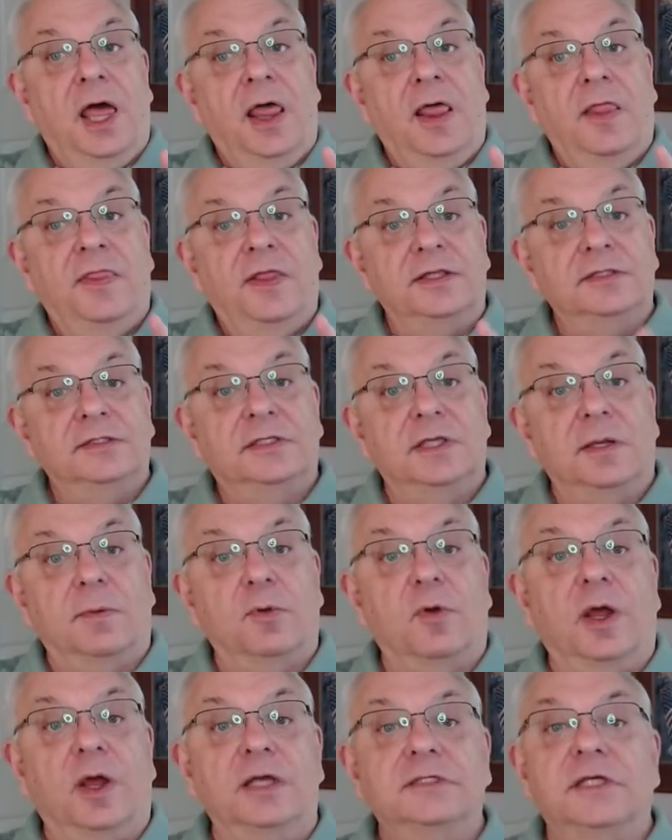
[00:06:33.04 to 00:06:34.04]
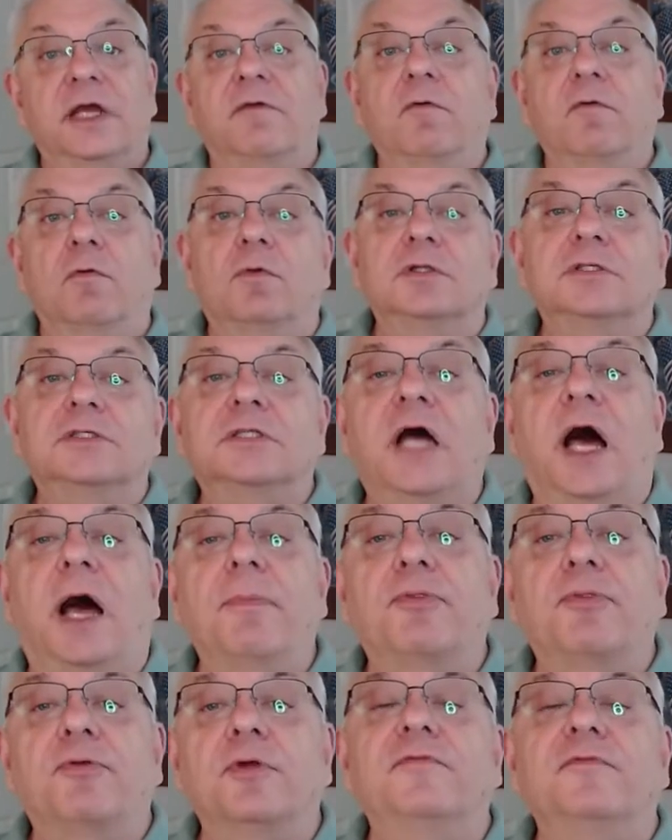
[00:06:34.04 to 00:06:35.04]
then summarize everyone's
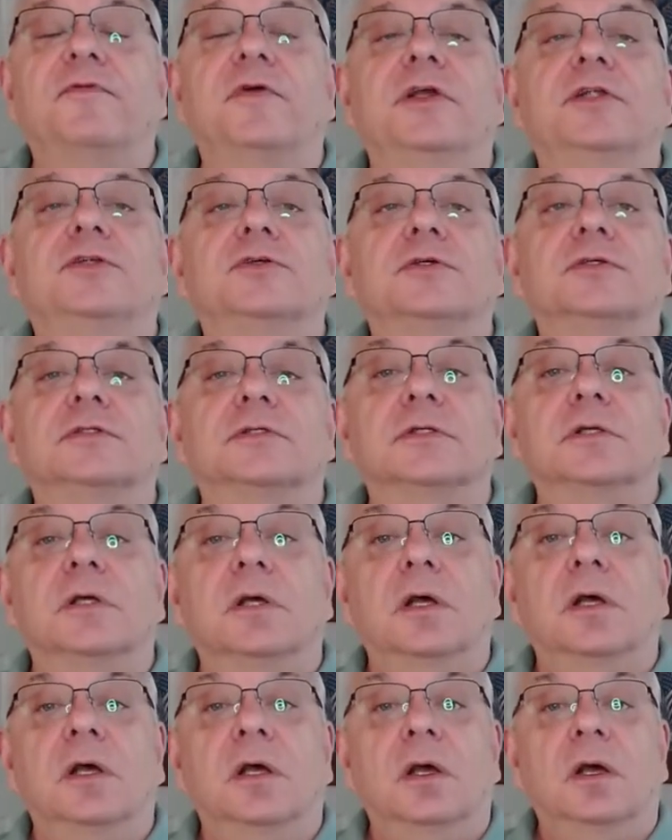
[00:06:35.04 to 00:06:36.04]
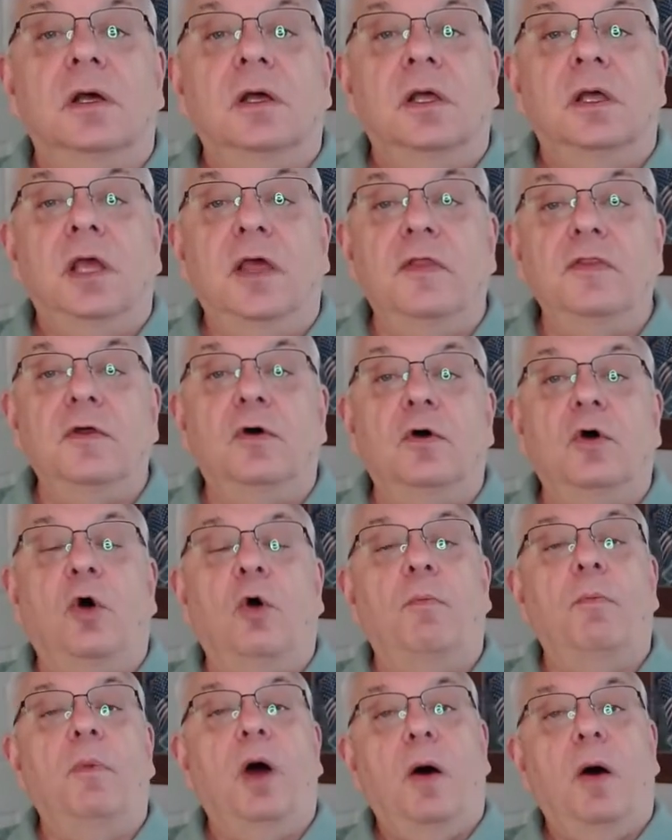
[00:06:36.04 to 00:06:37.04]
top 3 features in the
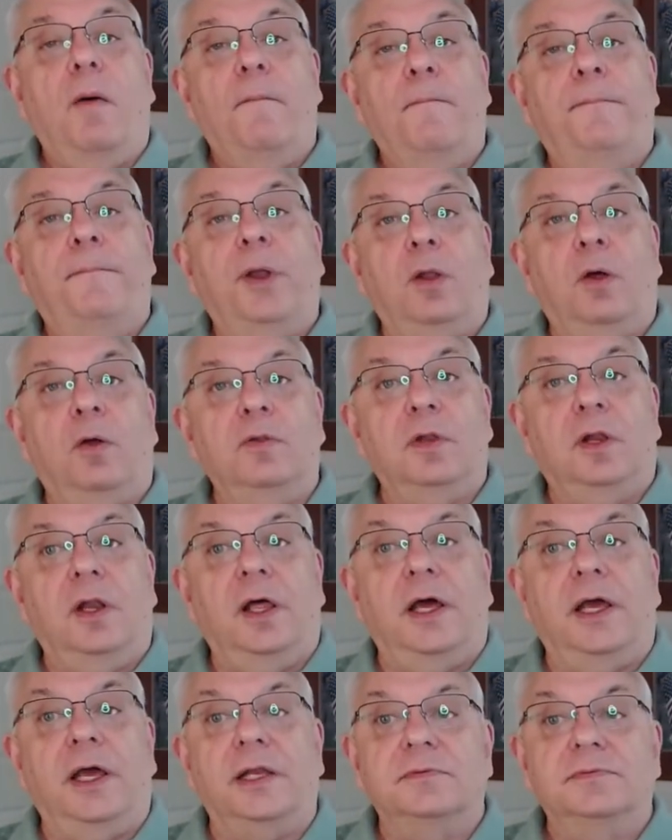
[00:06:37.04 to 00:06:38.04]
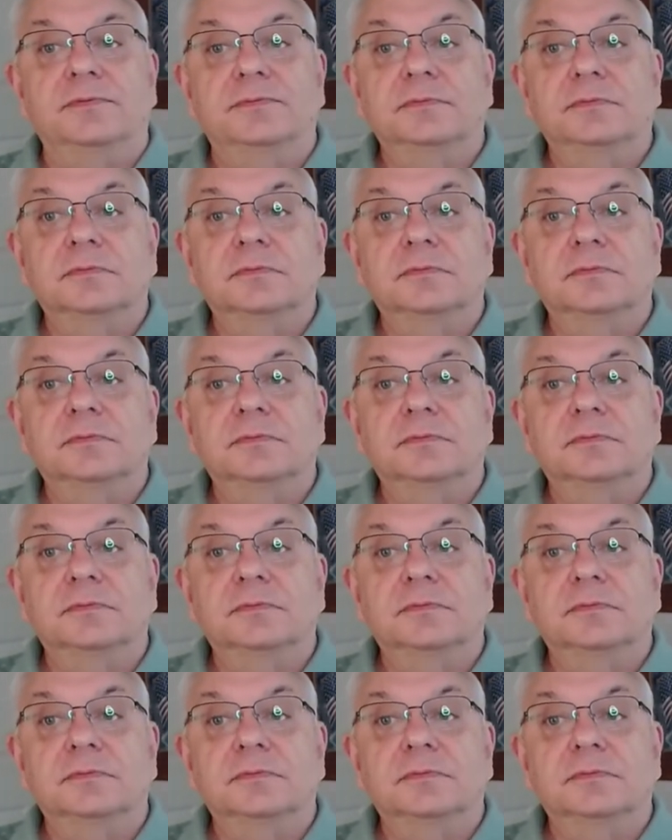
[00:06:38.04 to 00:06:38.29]
home below the line.